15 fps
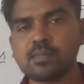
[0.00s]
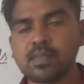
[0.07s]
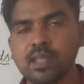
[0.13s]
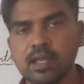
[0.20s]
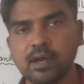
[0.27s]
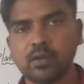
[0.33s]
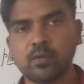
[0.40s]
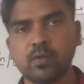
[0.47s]

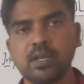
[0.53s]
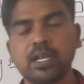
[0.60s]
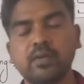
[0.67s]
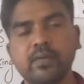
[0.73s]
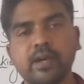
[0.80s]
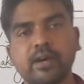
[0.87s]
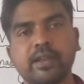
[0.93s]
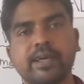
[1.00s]
or one
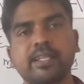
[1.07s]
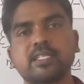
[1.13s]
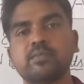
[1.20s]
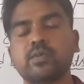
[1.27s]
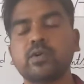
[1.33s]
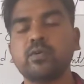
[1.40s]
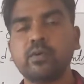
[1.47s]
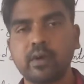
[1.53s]
living organism
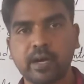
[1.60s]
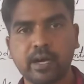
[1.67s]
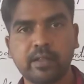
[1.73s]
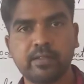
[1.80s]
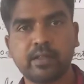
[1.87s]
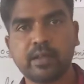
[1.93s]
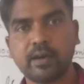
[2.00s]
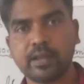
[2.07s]
to
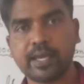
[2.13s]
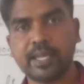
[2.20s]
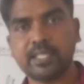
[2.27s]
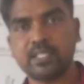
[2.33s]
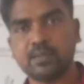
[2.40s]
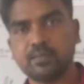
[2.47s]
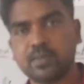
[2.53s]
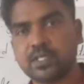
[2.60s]
other
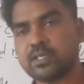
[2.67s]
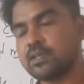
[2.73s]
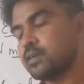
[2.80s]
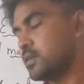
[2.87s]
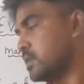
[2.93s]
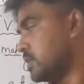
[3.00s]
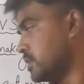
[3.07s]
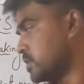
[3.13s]
organisms.
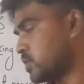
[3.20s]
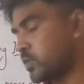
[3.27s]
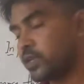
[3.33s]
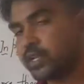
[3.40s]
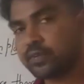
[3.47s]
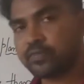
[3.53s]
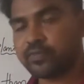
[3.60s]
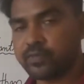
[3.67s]
So in
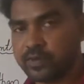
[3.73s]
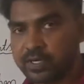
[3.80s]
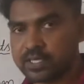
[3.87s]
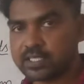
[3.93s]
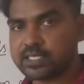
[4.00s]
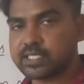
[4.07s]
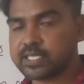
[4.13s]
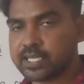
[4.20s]
a
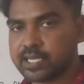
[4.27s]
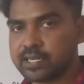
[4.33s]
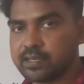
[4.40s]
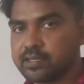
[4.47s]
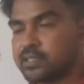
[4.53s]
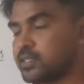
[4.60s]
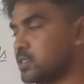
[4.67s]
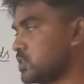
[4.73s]
food
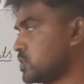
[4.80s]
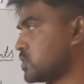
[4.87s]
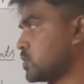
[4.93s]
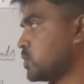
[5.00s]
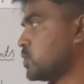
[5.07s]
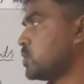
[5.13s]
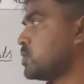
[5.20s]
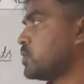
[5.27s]
chain,
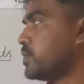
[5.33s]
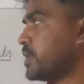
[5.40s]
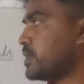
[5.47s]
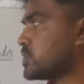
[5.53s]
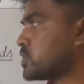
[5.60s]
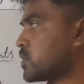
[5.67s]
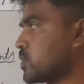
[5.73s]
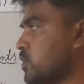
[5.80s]
so we
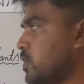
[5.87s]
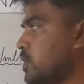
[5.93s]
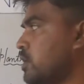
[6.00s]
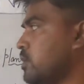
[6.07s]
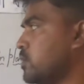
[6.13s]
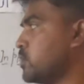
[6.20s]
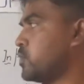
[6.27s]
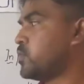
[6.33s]
used to
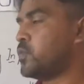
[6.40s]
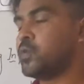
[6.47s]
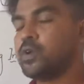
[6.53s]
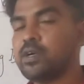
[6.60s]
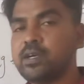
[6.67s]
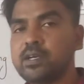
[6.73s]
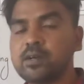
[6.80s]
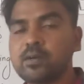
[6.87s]
call food